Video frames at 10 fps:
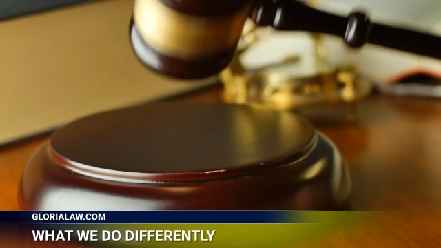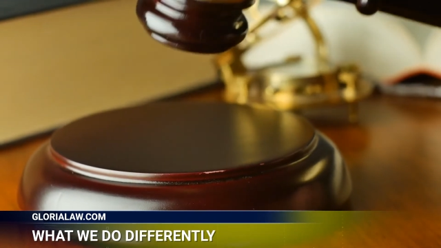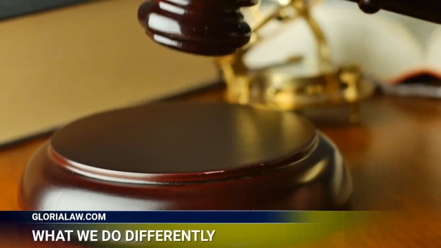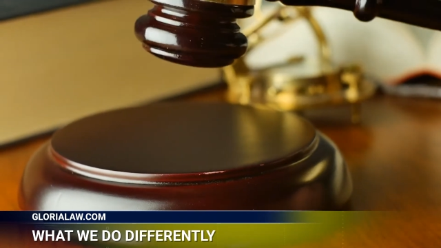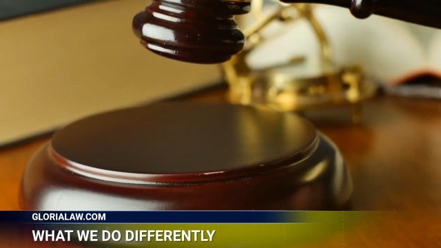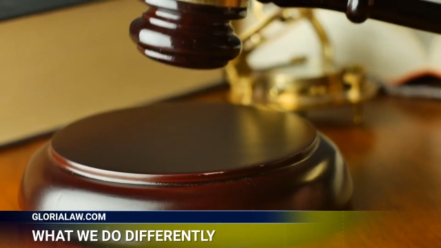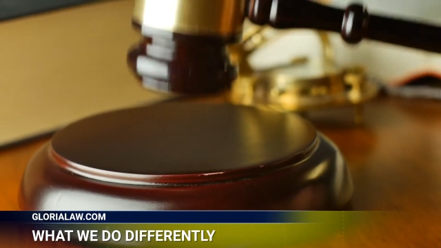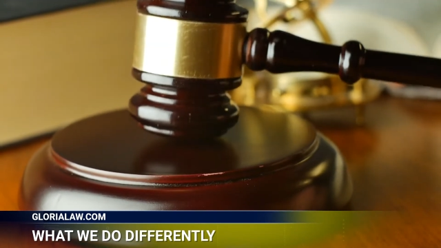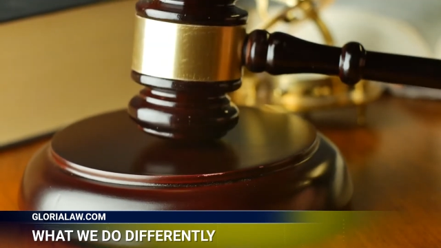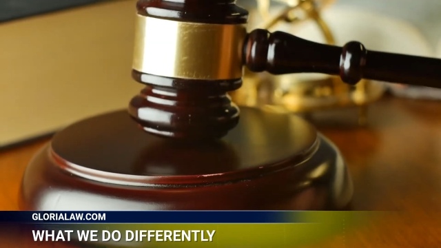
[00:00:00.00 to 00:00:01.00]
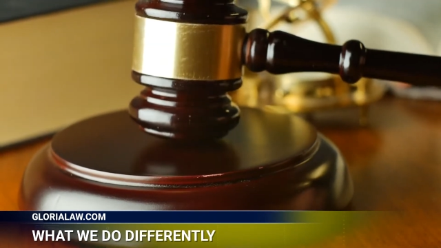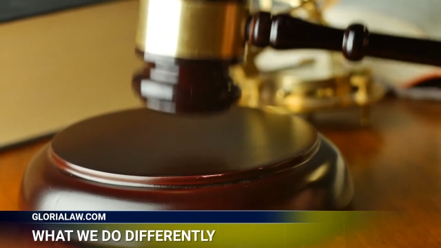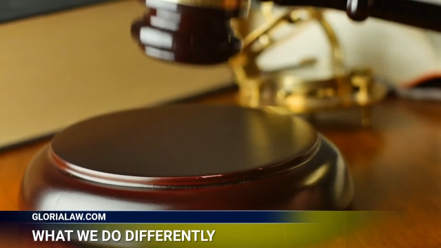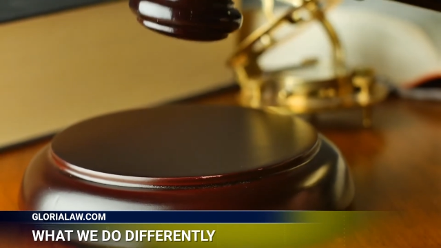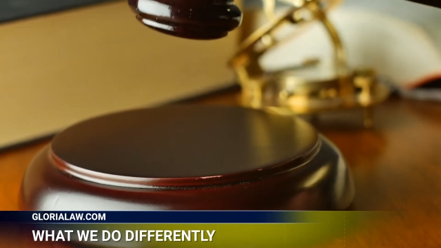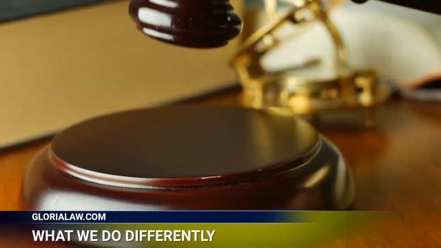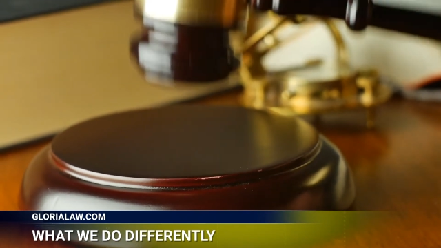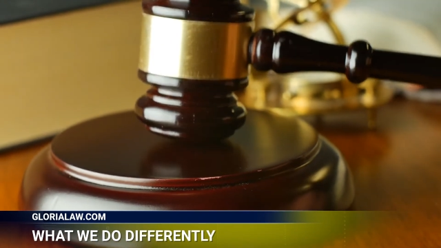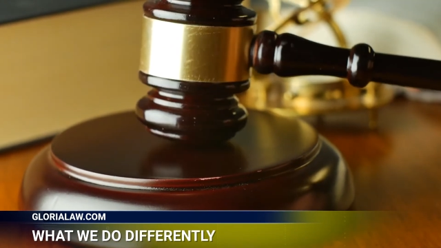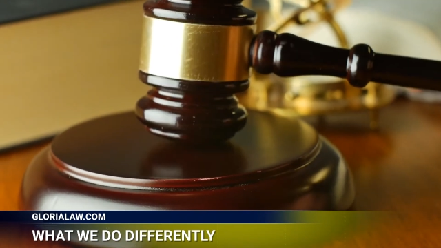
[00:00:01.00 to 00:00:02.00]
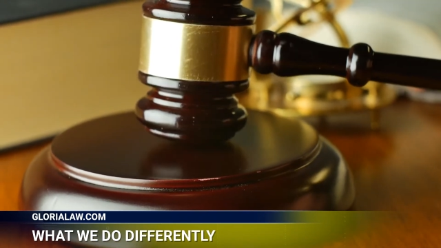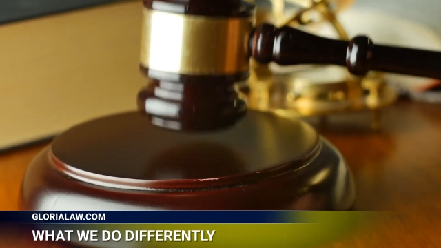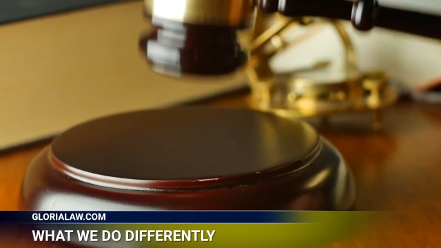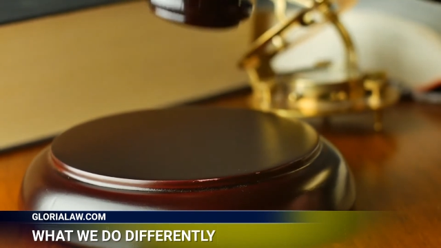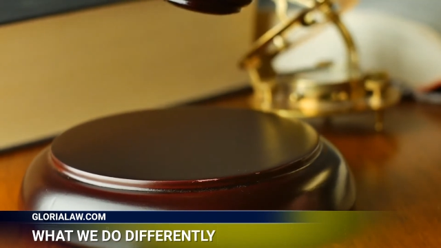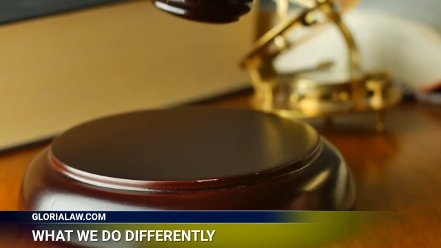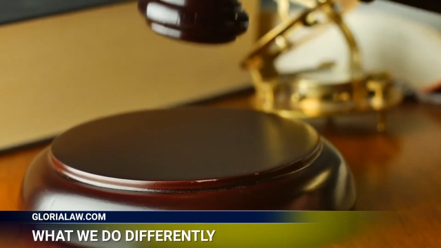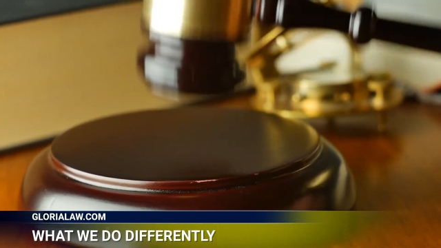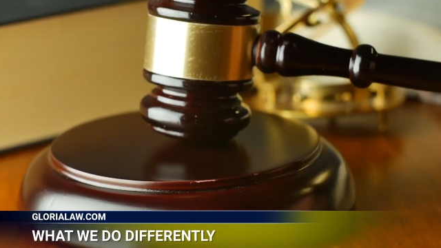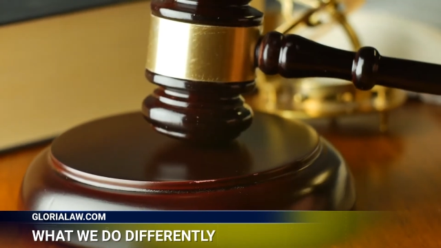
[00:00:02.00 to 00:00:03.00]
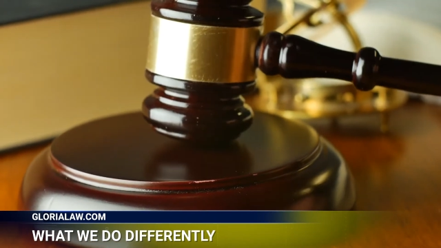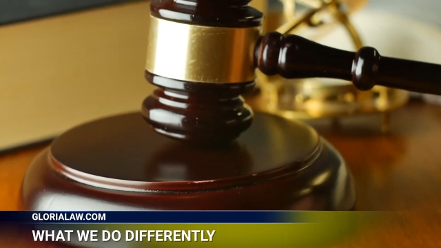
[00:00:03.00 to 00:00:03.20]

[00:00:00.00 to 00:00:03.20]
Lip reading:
No face is visible, so there are no lips to read.